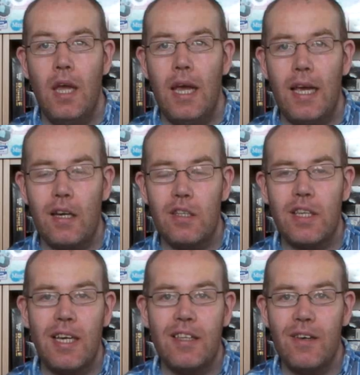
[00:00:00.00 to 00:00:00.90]
Hey guys, how
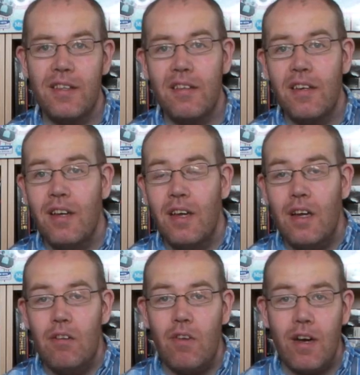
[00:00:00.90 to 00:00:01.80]
you doing?
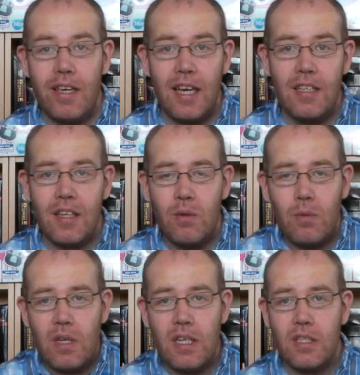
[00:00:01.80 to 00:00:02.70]
Right, okay, so
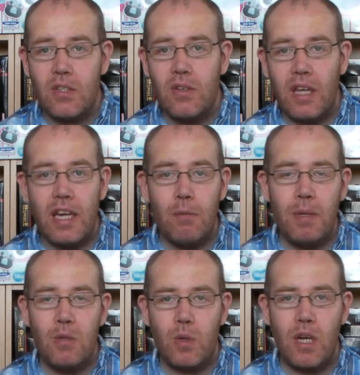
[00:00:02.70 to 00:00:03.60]
it's Sunday and I've
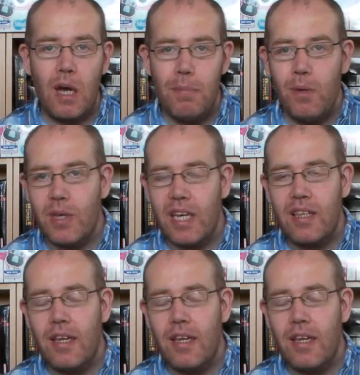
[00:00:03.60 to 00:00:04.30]
been to a car boot again.